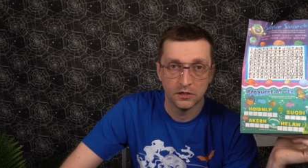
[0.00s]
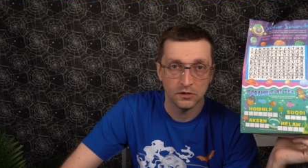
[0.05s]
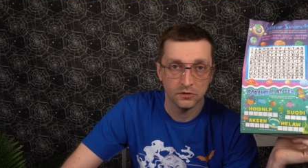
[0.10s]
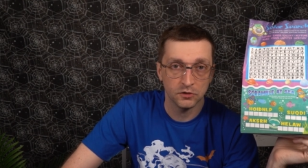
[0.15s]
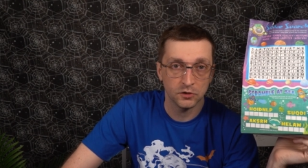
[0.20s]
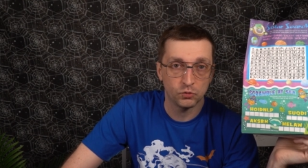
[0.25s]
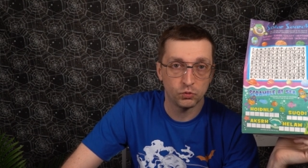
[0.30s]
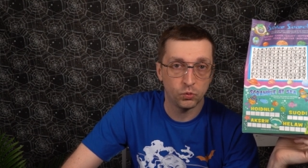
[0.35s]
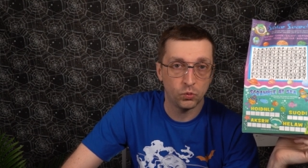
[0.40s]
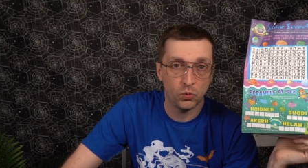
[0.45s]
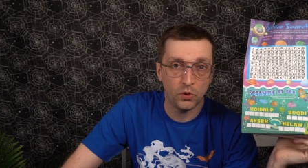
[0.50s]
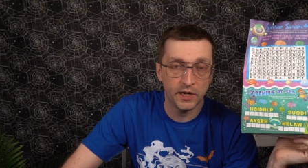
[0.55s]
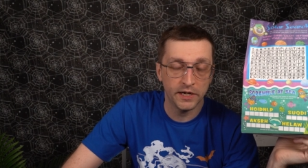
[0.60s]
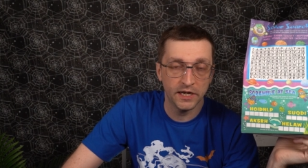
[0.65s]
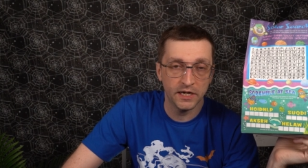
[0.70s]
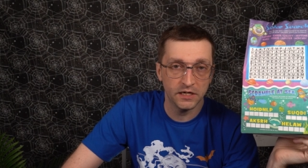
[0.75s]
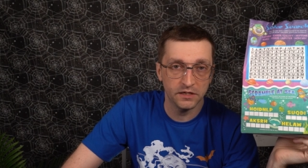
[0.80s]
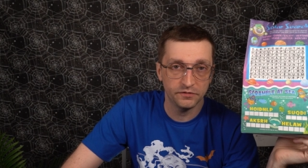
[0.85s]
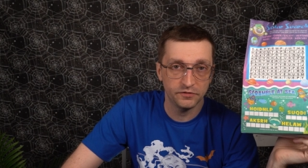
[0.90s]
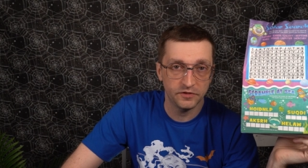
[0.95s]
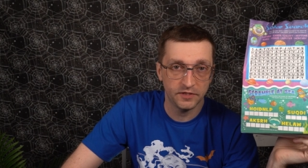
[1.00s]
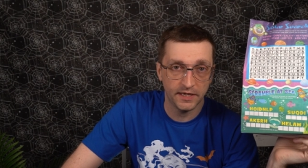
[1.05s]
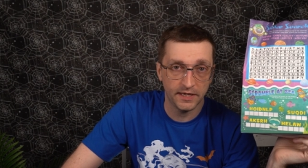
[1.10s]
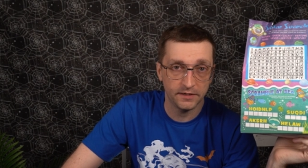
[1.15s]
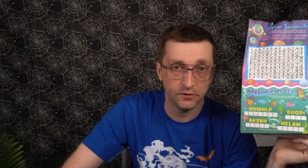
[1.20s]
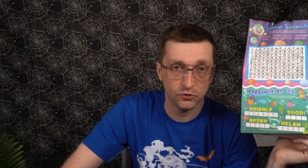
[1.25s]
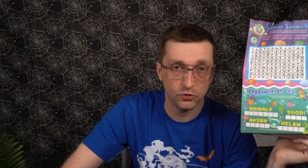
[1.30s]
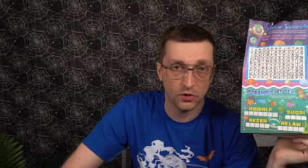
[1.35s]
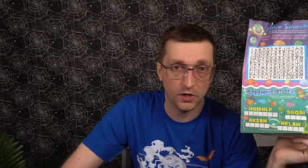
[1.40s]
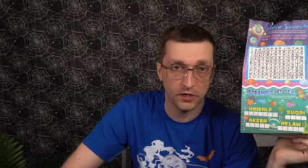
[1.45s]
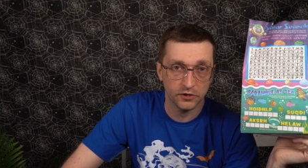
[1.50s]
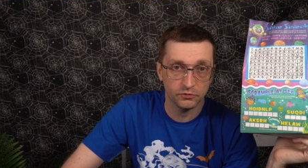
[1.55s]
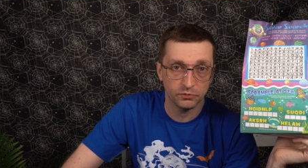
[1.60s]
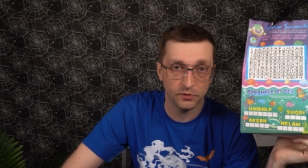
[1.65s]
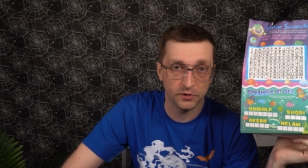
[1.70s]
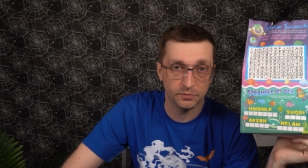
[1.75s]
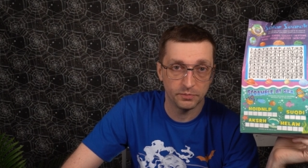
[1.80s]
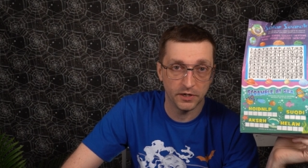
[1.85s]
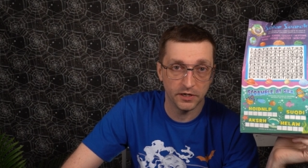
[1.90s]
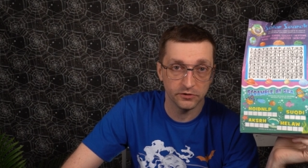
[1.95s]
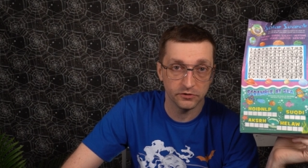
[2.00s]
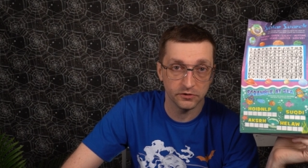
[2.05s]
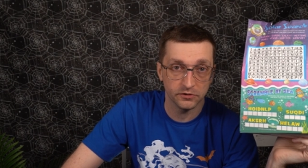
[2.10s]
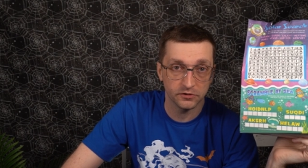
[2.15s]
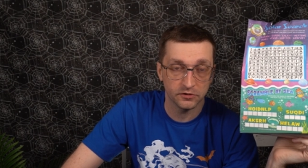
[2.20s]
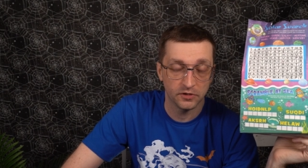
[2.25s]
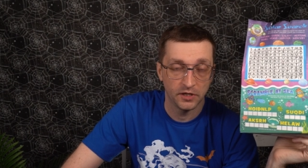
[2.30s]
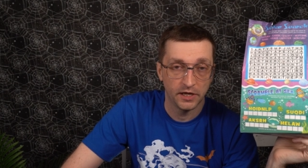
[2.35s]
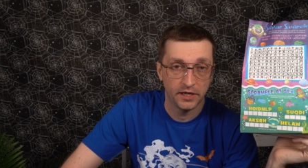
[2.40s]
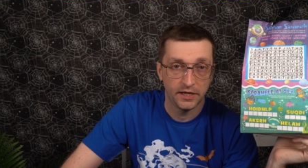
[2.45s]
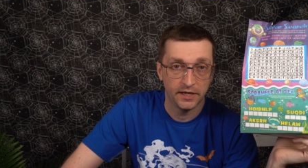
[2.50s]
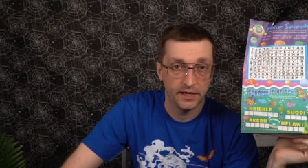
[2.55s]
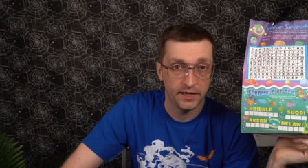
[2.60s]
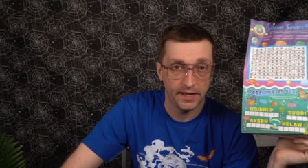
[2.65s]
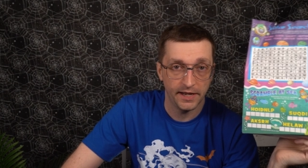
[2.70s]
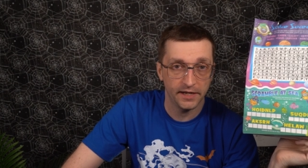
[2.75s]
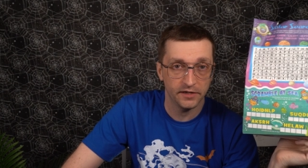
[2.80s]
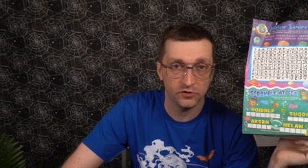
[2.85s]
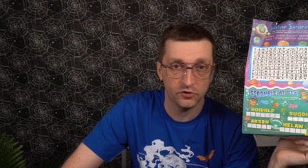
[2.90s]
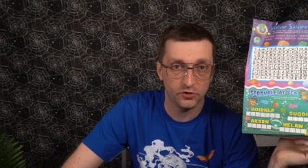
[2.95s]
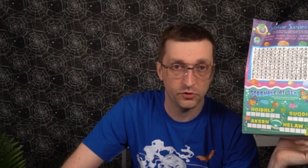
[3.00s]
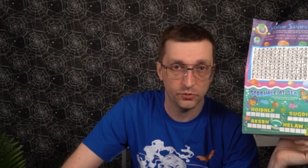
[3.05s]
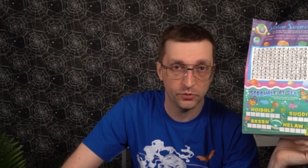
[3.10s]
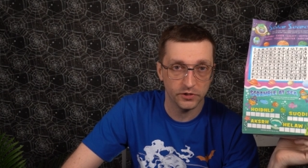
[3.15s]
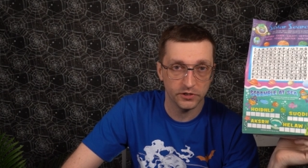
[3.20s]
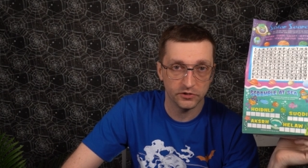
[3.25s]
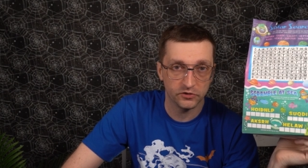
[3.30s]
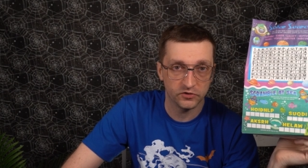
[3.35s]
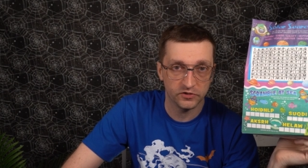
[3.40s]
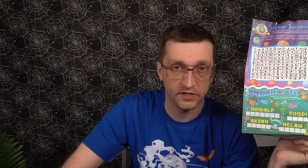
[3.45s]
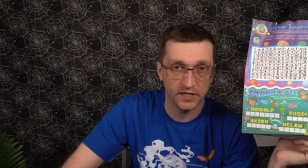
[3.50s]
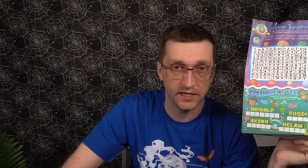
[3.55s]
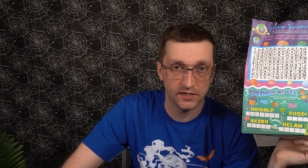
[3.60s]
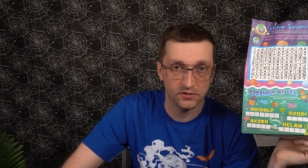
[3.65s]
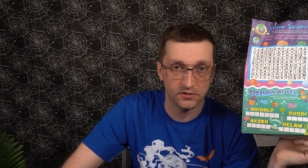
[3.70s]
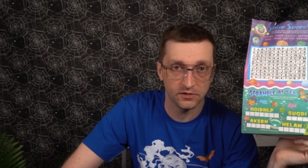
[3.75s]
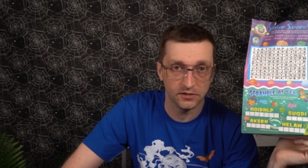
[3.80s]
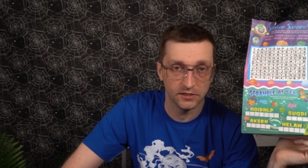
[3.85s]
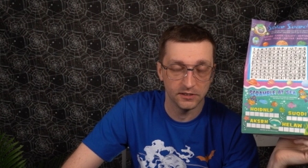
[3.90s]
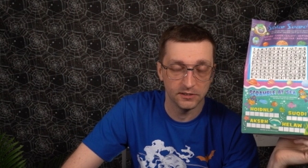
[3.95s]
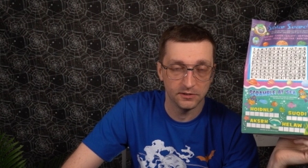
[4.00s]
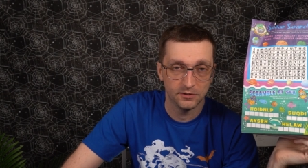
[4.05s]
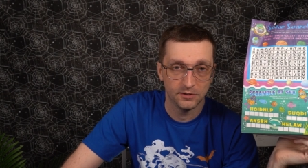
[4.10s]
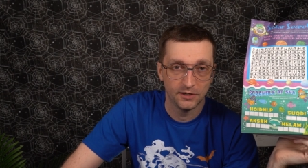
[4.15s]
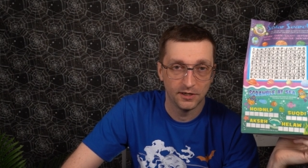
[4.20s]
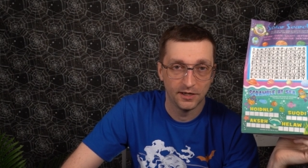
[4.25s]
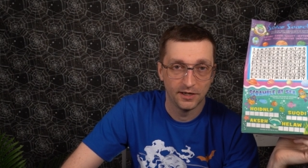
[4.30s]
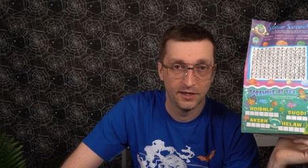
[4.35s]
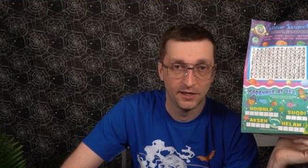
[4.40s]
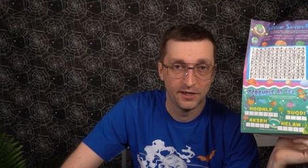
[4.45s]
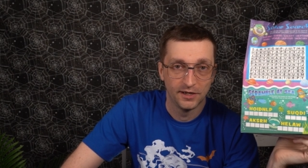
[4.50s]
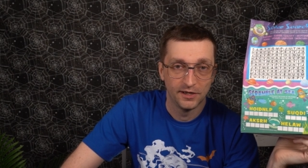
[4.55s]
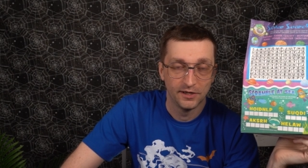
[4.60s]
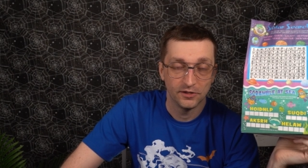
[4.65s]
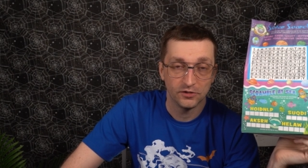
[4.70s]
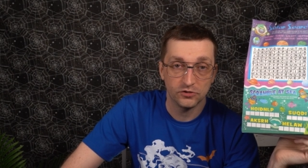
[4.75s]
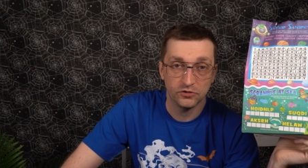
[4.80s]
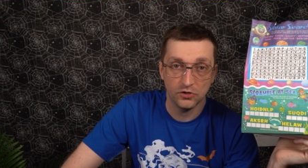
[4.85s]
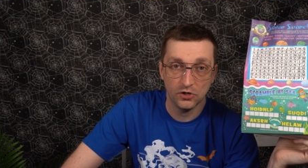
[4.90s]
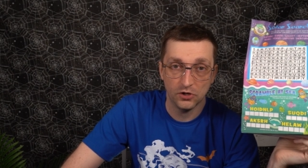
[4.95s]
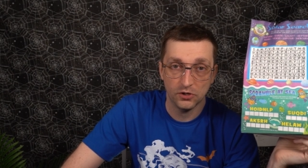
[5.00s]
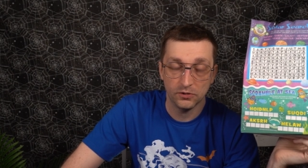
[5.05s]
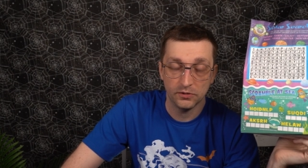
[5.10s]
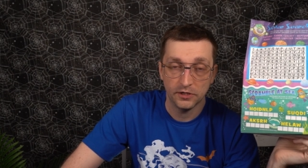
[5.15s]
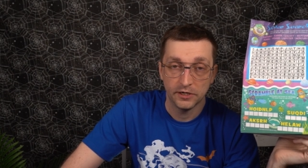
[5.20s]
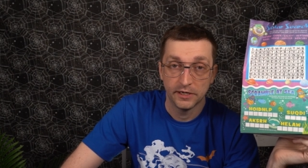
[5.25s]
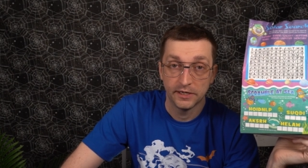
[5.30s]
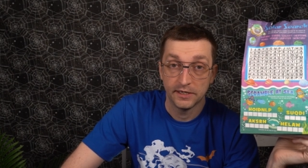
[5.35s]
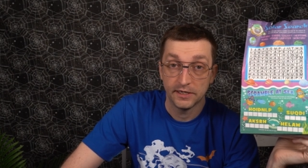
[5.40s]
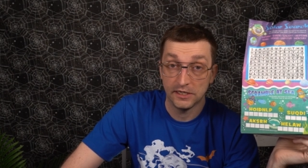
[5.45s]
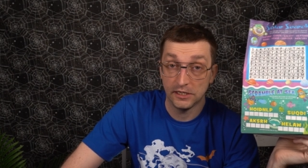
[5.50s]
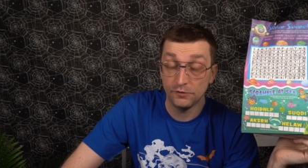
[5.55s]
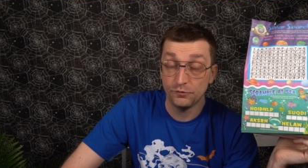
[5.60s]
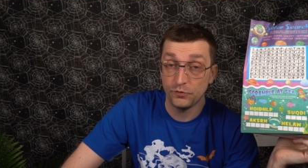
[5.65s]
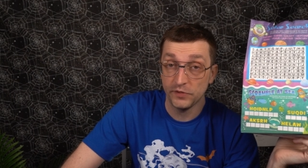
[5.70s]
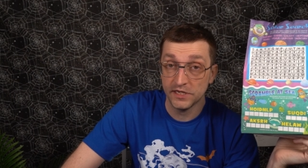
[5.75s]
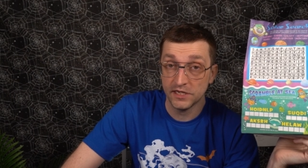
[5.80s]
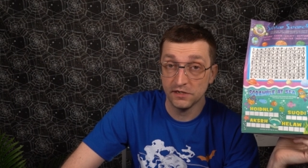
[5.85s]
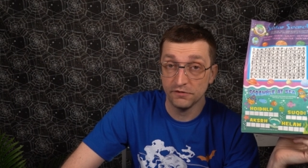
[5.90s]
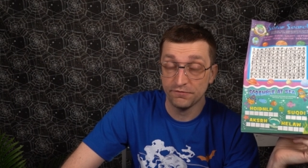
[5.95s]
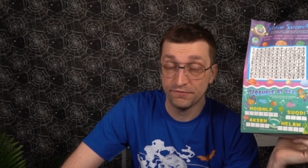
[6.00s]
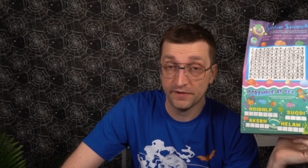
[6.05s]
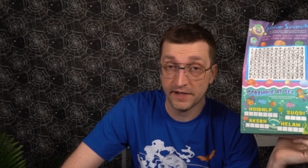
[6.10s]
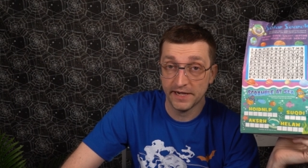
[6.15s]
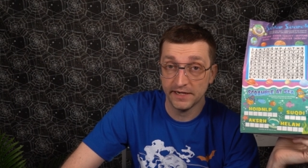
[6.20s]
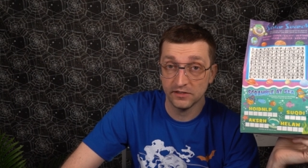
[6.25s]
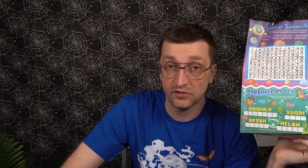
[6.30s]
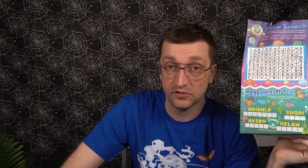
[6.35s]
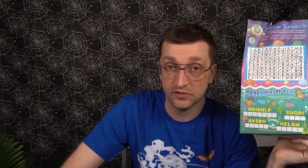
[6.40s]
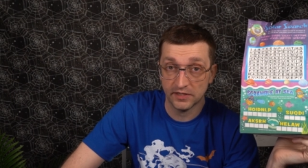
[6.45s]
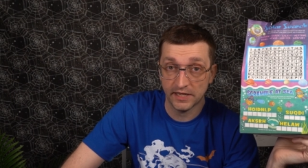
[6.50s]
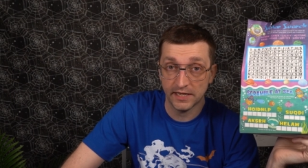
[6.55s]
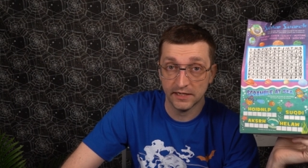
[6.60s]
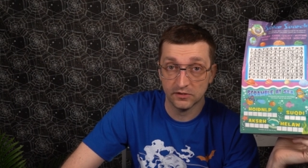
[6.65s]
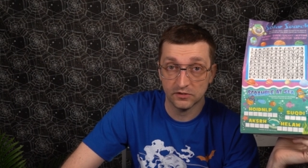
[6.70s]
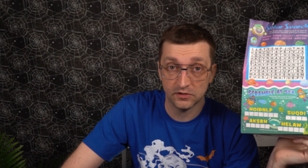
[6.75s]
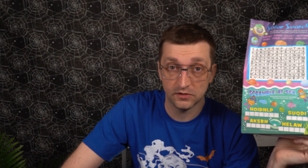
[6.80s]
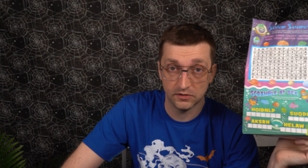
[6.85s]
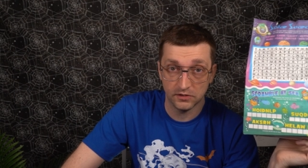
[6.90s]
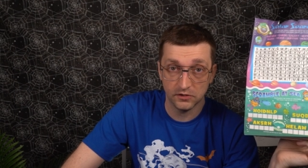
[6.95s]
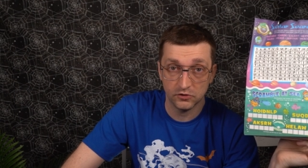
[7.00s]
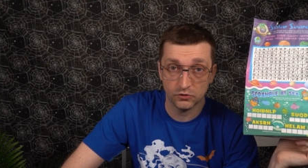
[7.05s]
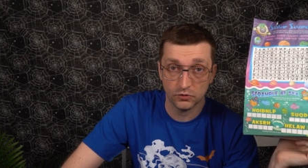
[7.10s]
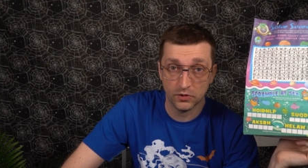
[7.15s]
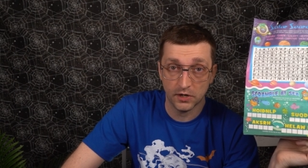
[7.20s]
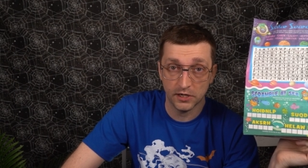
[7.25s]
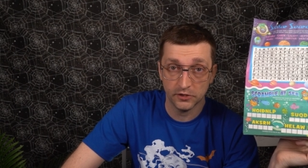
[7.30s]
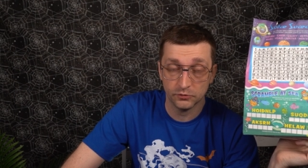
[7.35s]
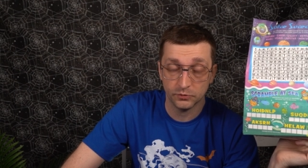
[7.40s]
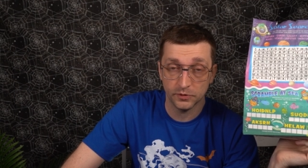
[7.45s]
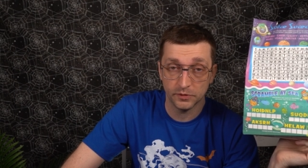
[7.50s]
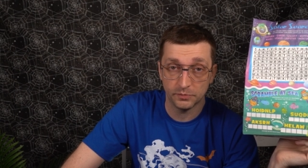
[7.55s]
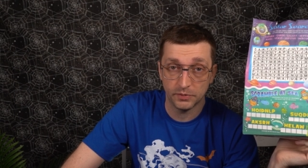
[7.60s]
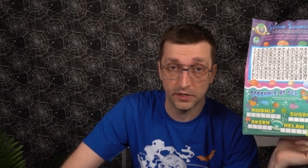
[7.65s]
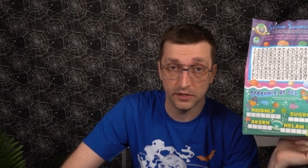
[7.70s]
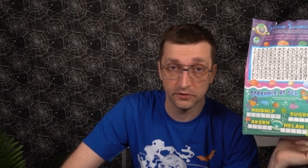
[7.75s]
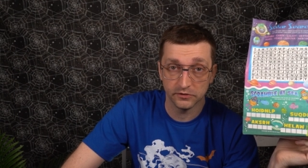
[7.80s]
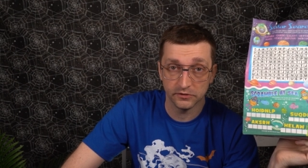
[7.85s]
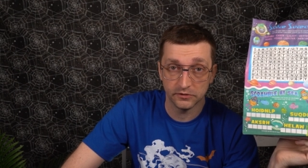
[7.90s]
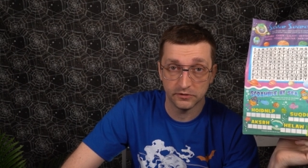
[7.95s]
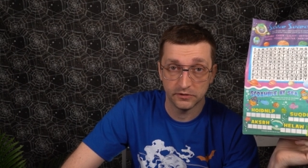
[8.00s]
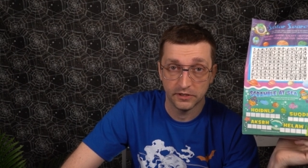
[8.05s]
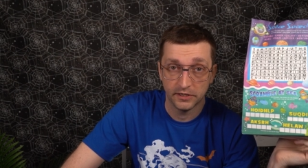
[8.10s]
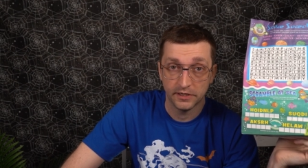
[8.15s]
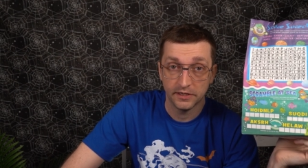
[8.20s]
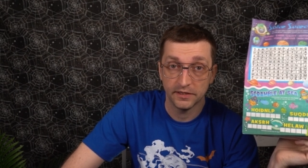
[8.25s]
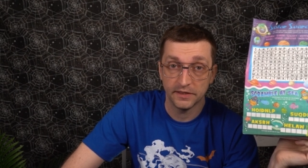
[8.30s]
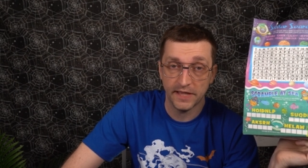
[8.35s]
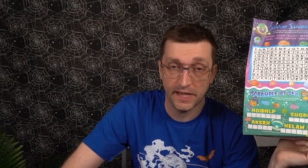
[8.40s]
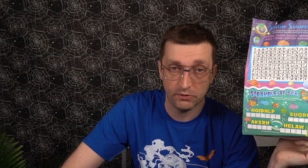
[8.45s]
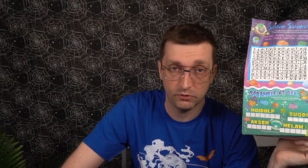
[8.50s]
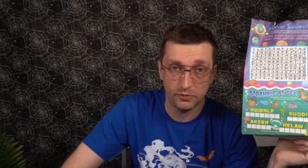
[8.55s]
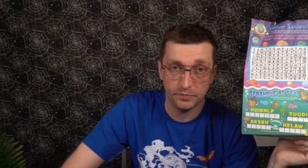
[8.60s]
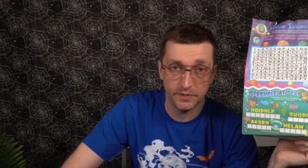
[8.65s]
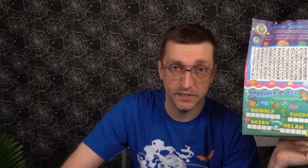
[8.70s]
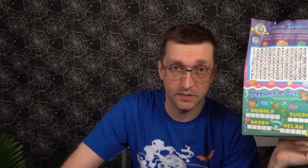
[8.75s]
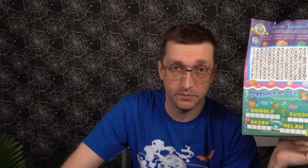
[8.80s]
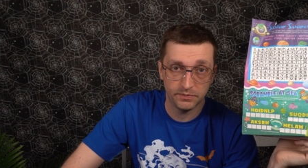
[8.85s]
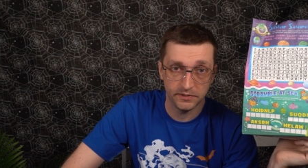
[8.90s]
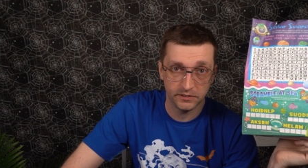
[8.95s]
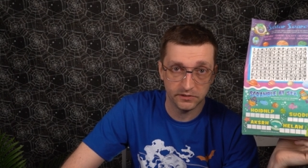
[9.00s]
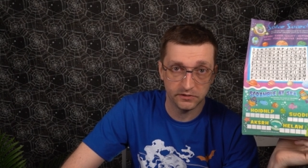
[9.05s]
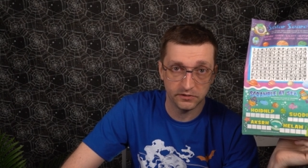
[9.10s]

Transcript: like one out of 10 crossword puzzles has the word sex in it. So if we can find sex in this crossword puzzle, that will be a big